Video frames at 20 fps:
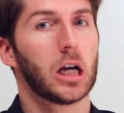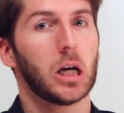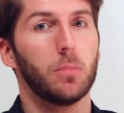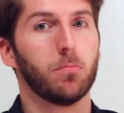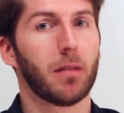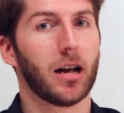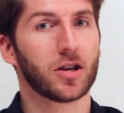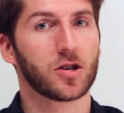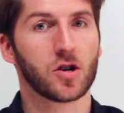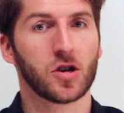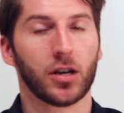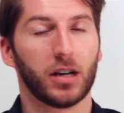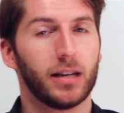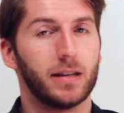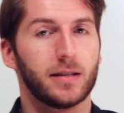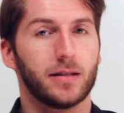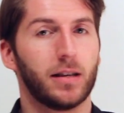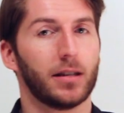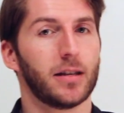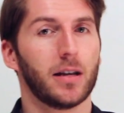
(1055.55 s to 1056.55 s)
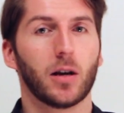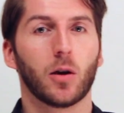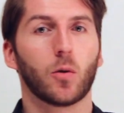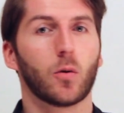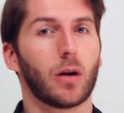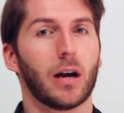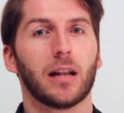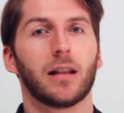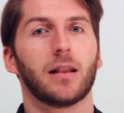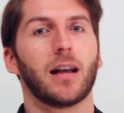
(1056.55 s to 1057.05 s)
imagine he's sitting
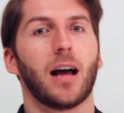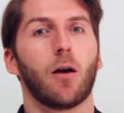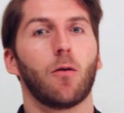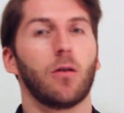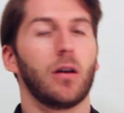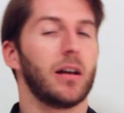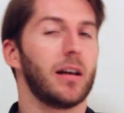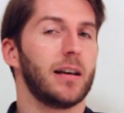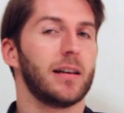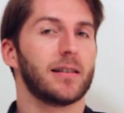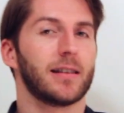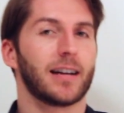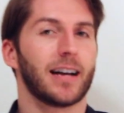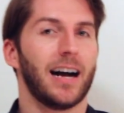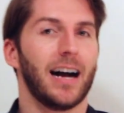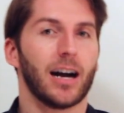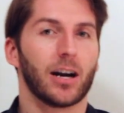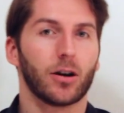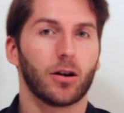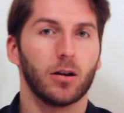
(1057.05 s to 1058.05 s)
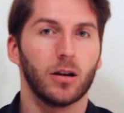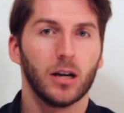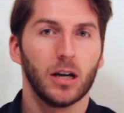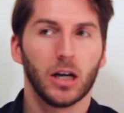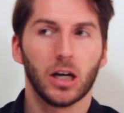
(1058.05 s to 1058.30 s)
right now in his car